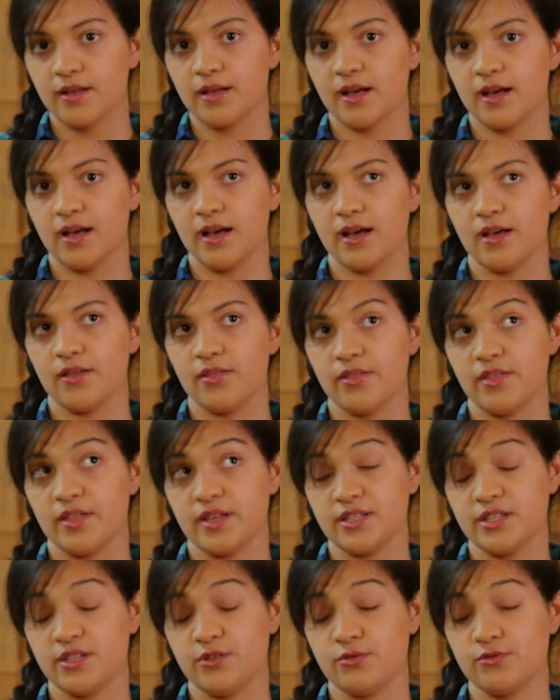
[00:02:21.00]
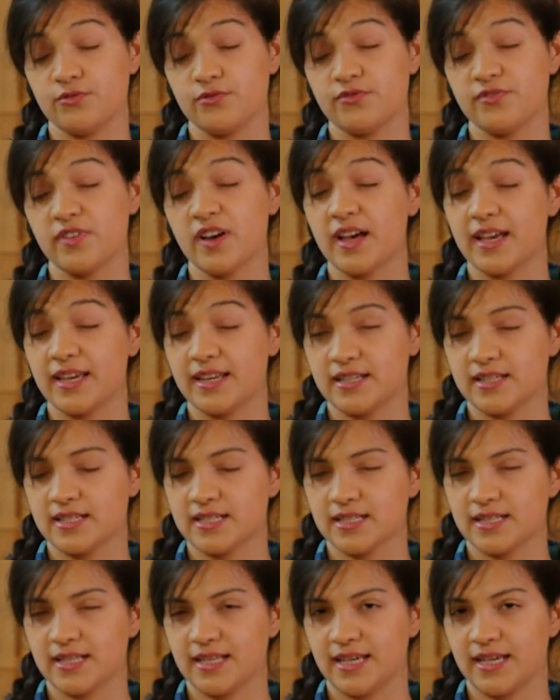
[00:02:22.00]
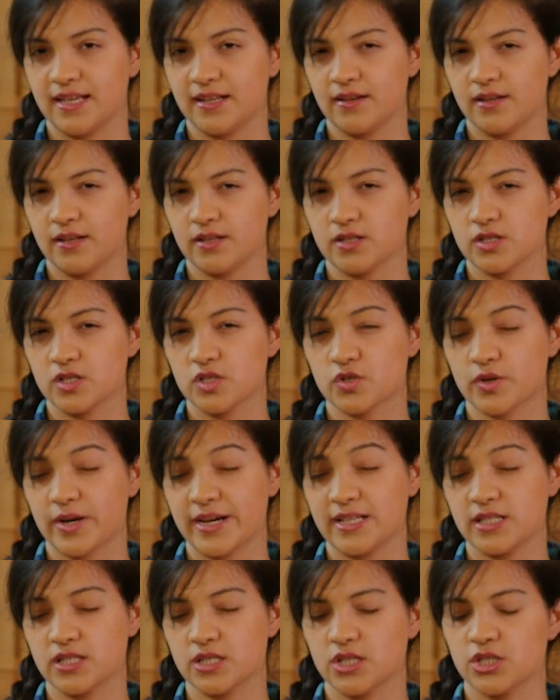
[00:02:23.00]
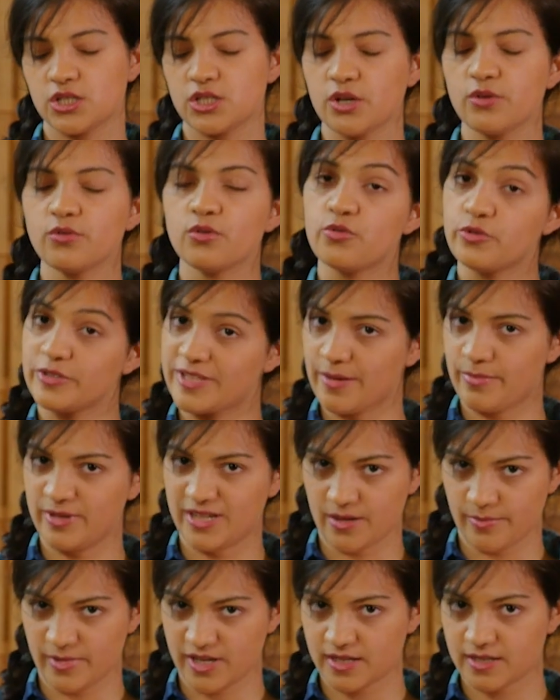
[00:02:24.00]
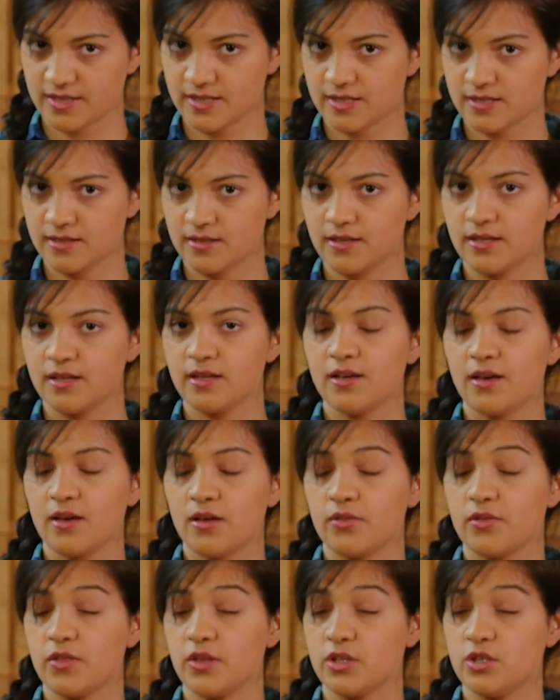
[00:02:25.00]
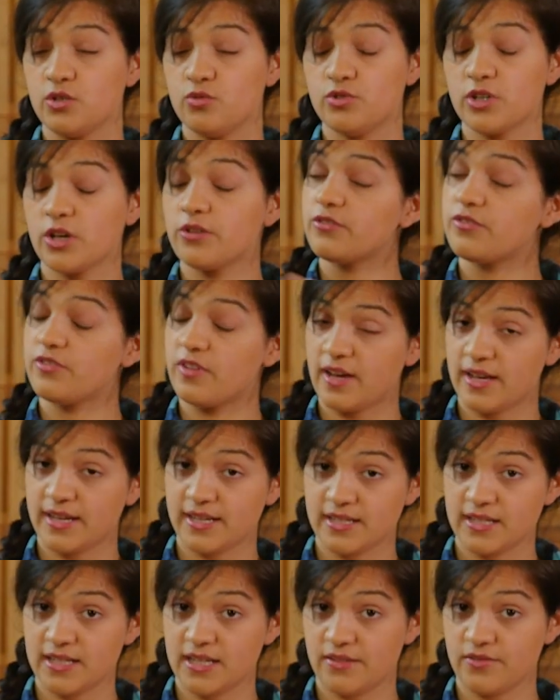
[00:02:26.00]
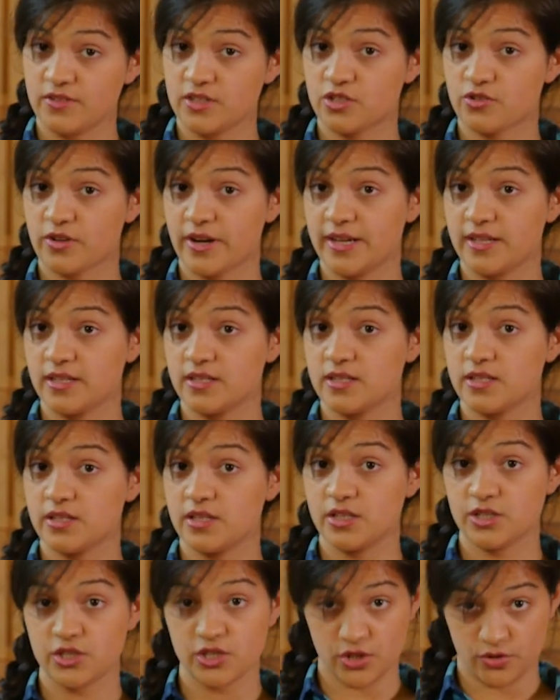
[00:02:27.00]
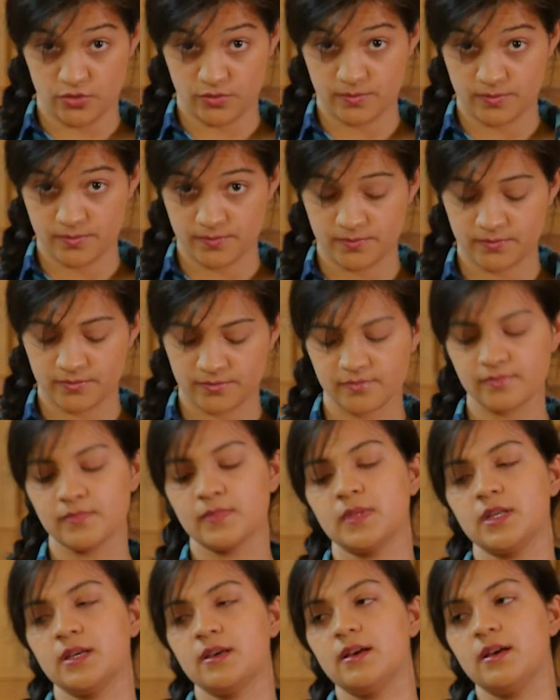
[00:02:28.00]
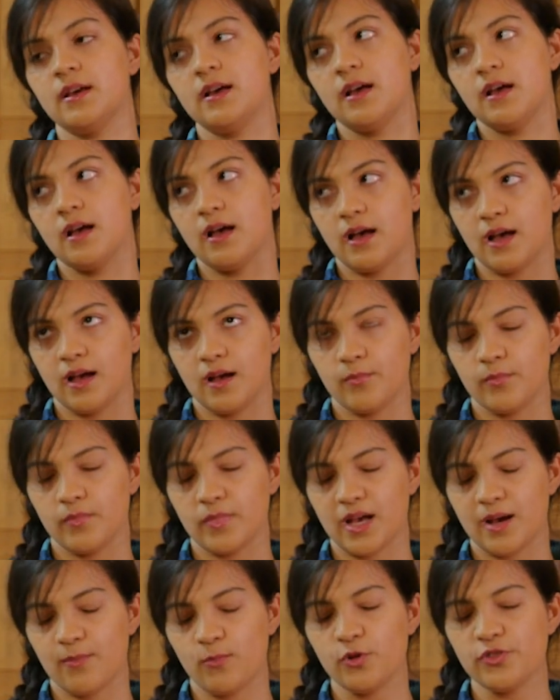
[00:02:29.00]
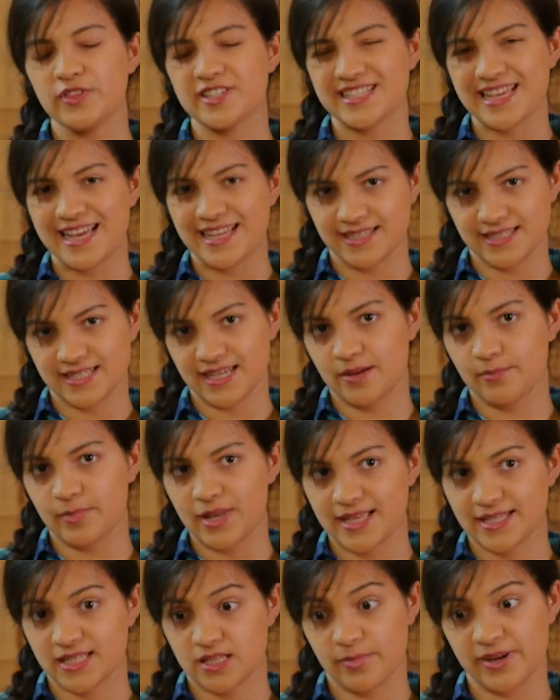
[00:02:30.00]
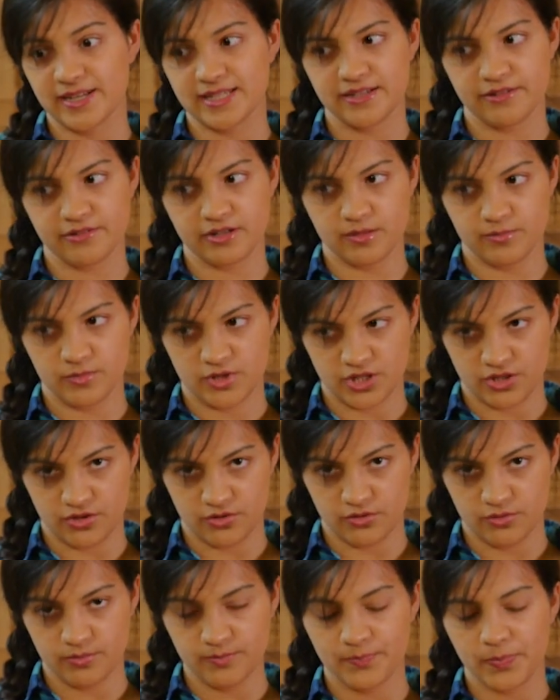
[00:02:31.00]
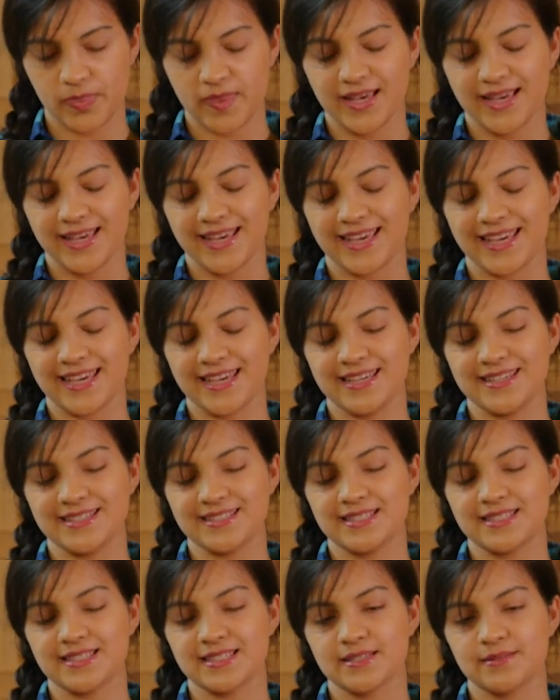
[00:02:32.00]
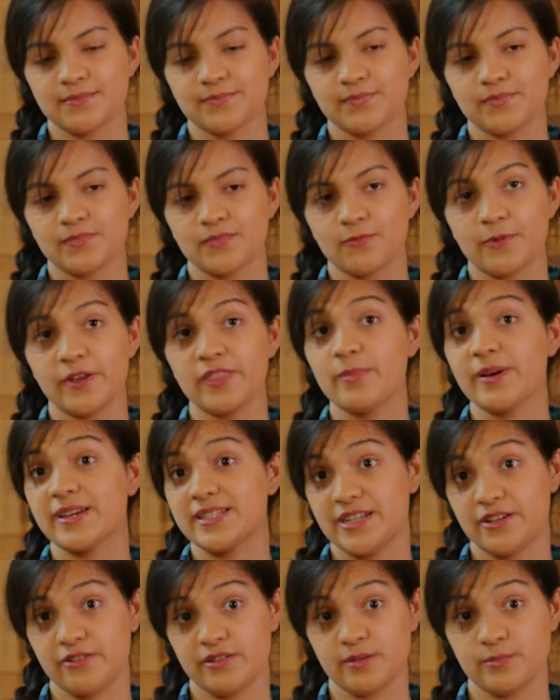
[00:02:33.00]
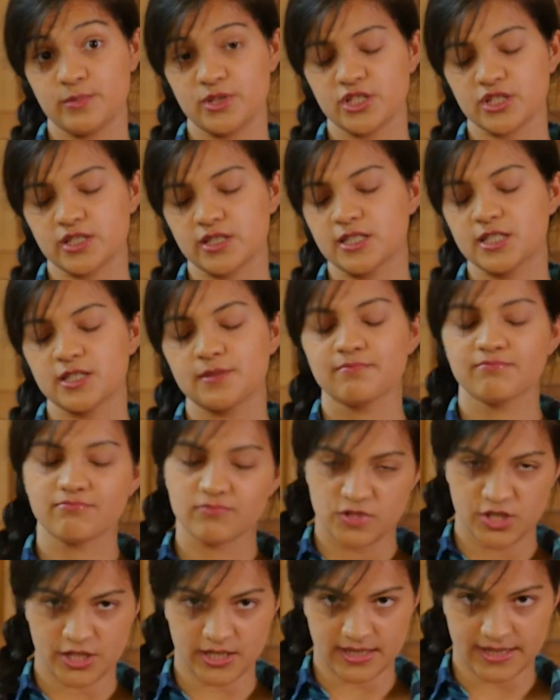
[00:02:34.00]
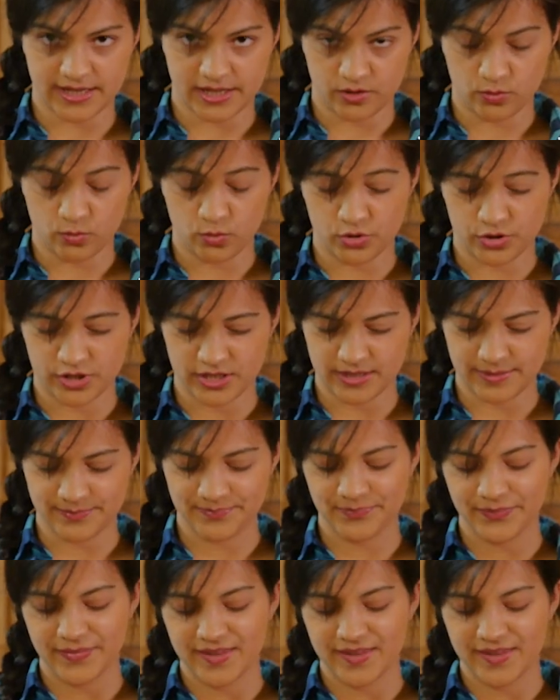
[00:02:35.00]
uh, that you find in strains that don't cause epidemics that you don't find in the strains that do. Um, and what this enzyme lets the bacterium do is when the bacterium's just chilling in the water,